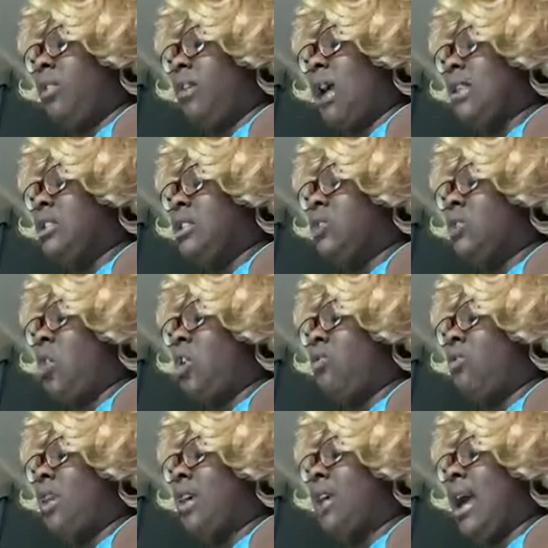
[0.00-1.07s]
As the dog
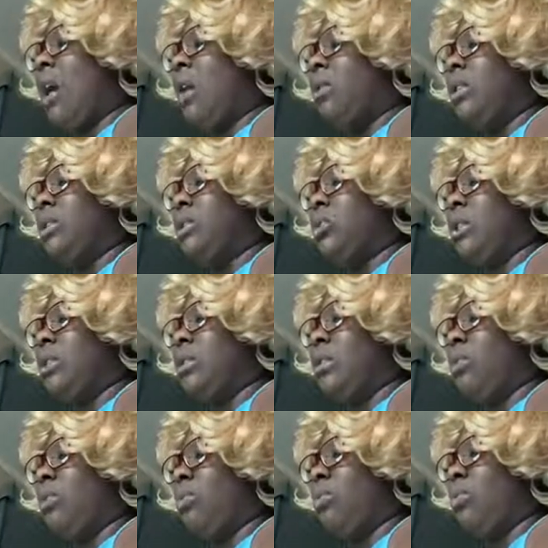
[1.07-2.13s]
ran howling to his
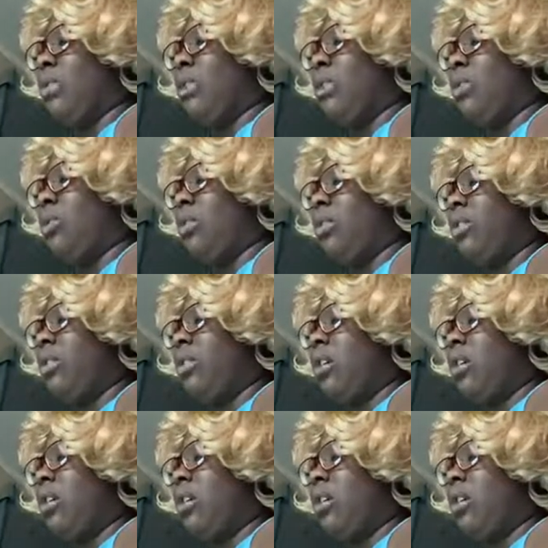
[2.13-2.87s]
home in the north,